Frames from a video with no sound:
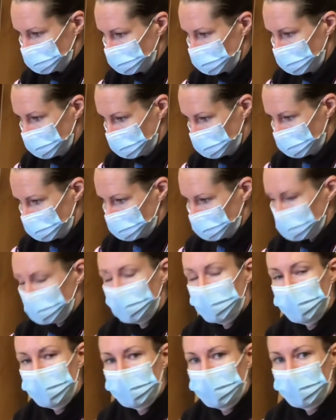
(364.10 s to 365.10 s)
Right, that's
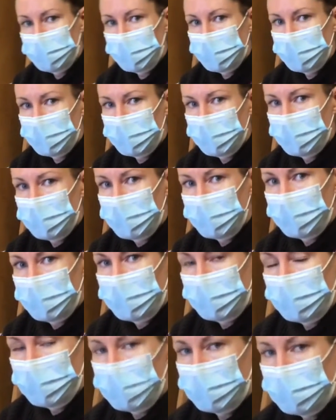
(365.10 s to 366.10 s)
right.
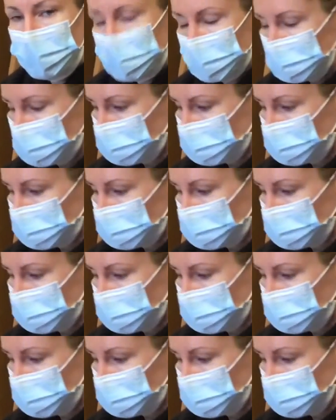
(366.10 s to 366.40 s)
And then